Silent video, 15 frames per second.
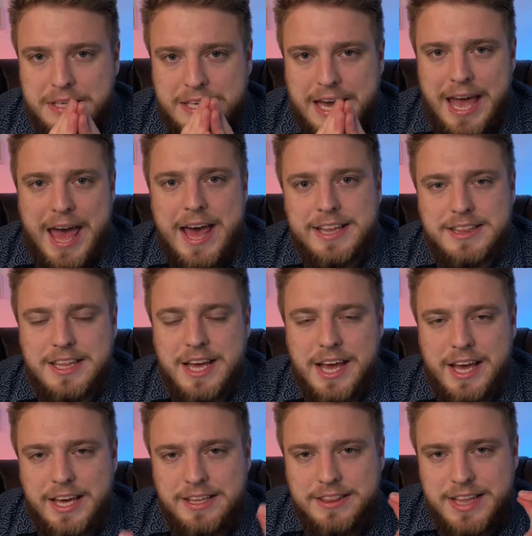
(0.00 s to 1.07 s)
at,
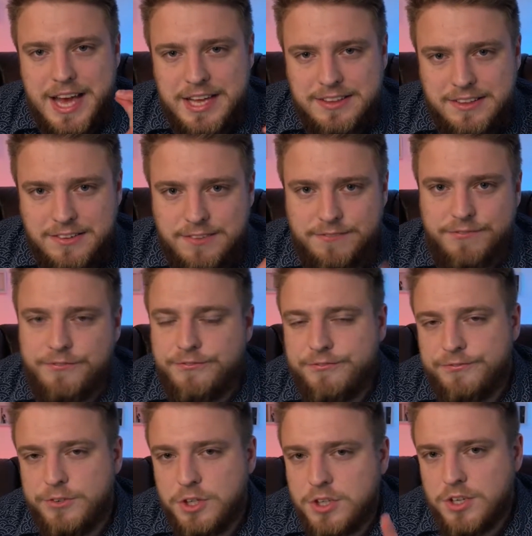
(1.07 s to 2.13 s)
and that is
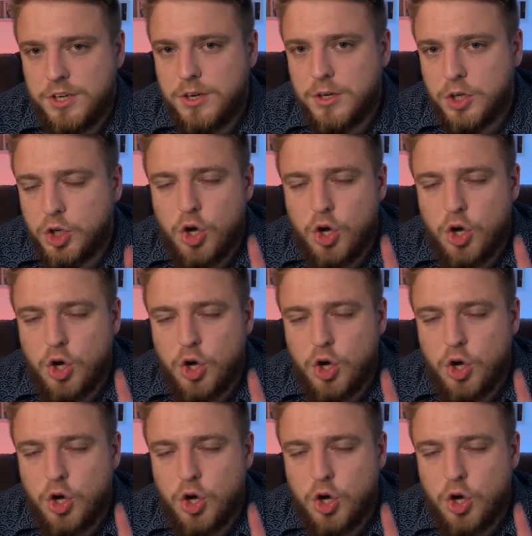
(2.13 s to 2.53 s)
the